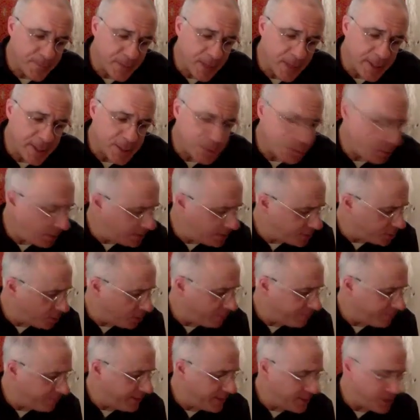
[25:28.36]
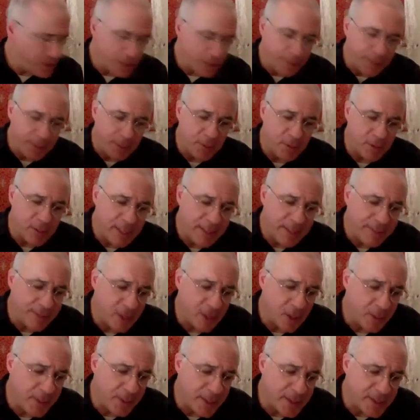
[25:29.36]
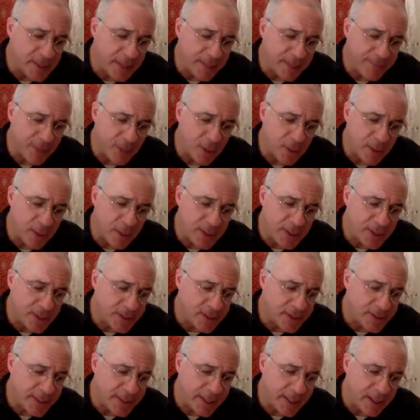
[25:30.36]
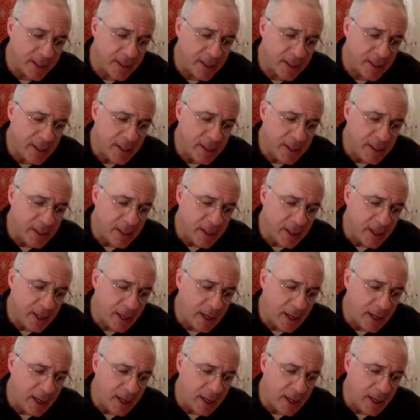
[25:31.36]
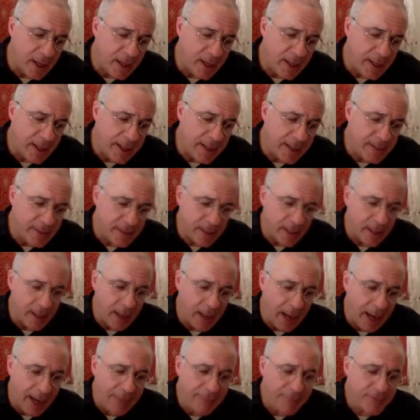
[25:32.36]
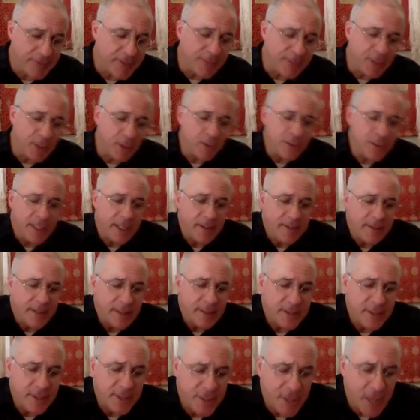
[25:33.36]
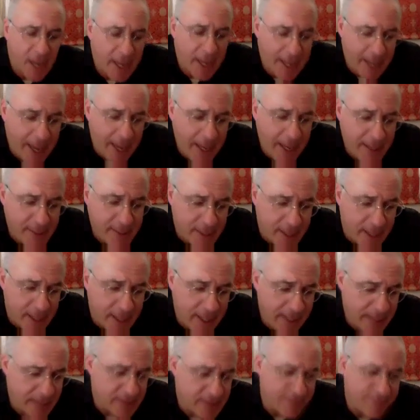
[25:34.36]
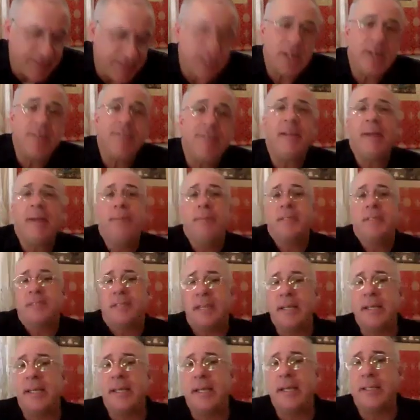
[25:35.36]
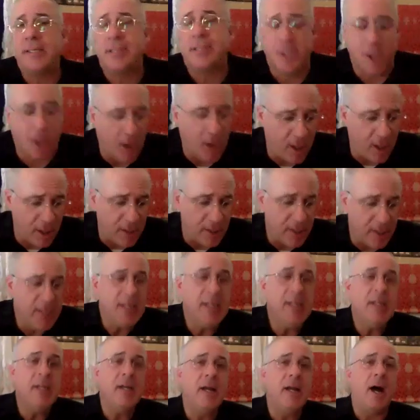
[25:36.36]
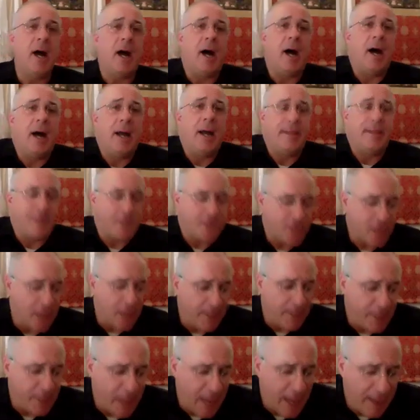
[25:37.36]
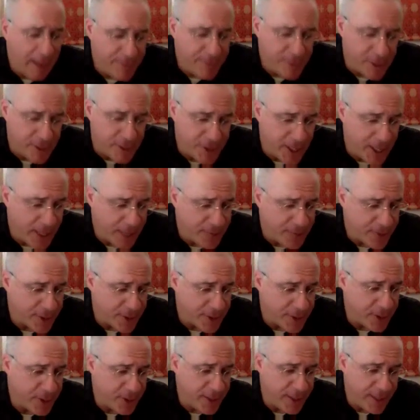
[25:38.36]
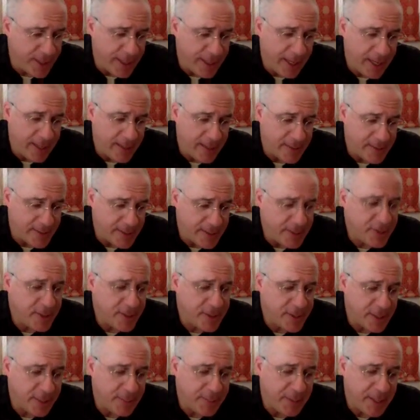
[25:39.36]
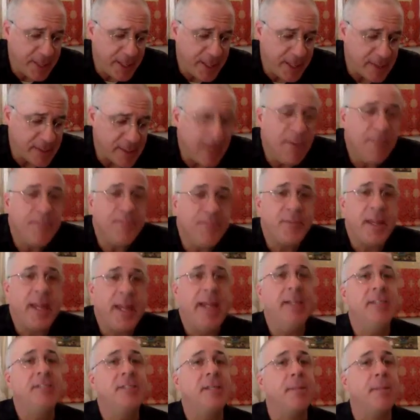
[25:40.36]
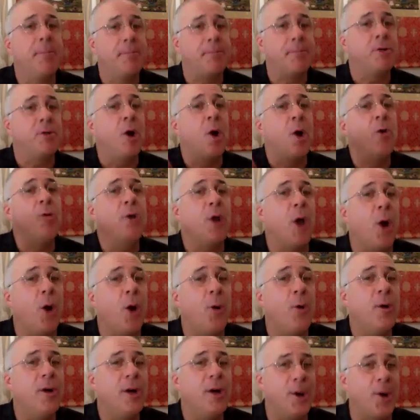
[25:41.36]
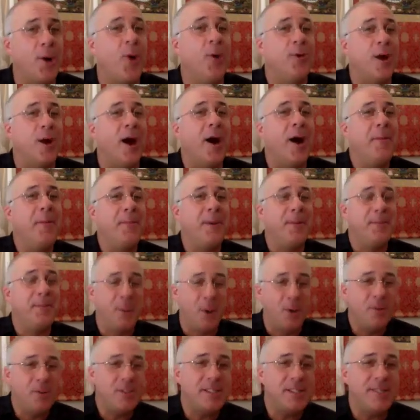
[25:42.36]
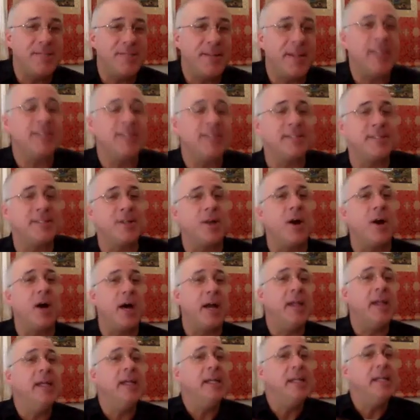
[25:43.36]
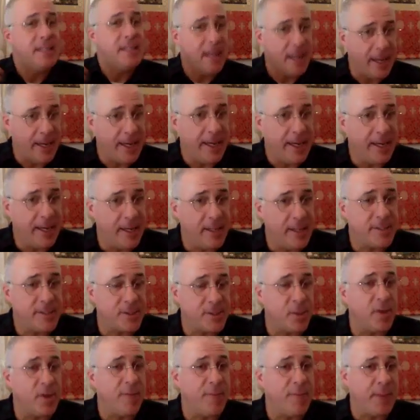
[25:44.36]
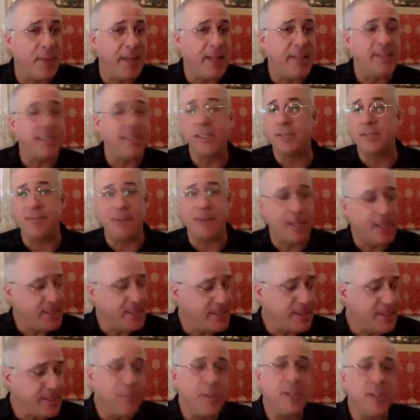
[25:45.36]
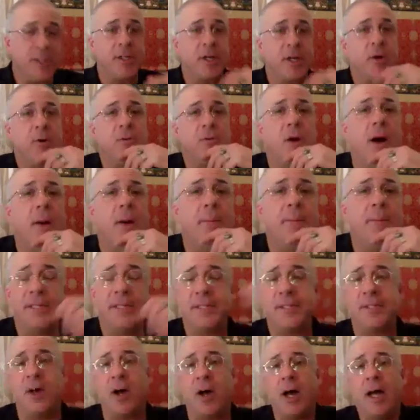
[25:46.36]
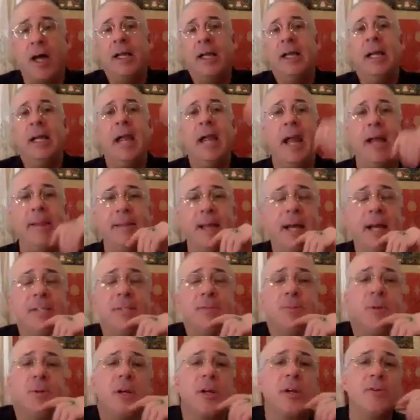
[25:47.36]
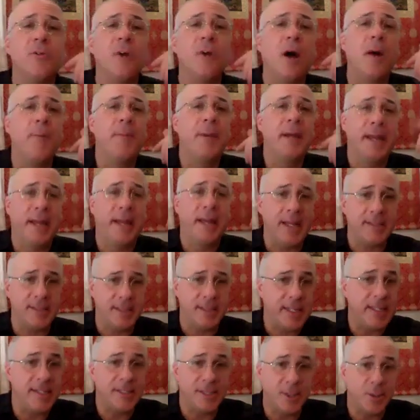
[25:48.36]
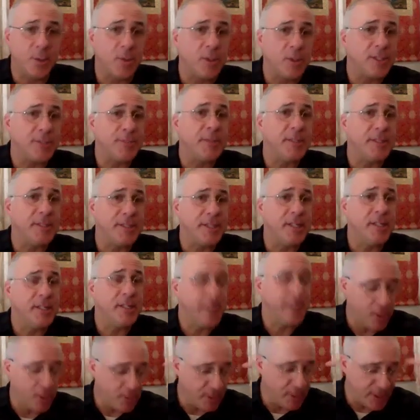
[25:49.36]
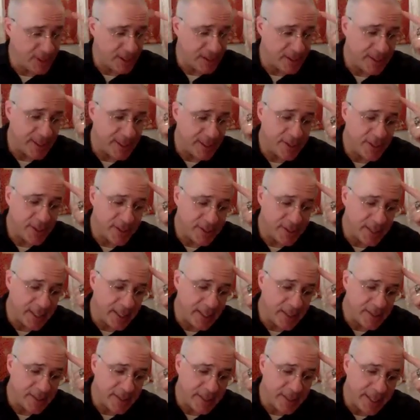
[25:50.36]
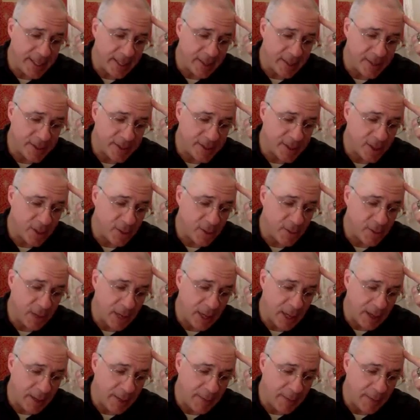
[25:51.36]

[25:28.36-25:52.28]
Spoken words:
just want to sort of finish up, and we'll leave a little bit of time for questions here. I have some notes here. This Jayanda is a very famous Indian scholar at the time after Chandrakirti. And it's interesting because he's a proto-Gorampa. Most of his thought, it sort of is very similar to Gorampa's thought. And that's where Gorampa gets his source material, which is interesting here. So,